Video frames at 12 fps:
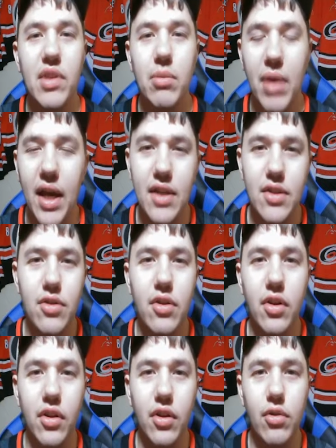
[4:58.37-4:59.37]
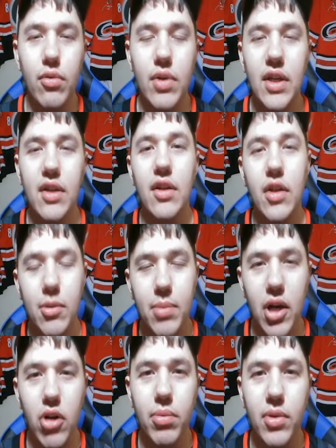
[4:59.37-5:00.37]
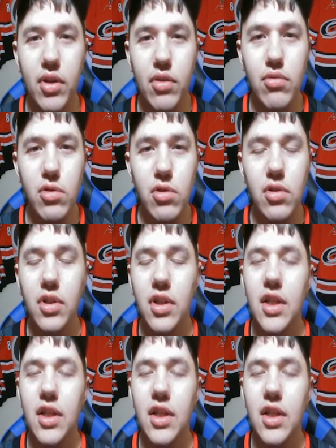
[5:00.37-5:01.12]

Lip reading: past Jonathan Quick. Another power play goal.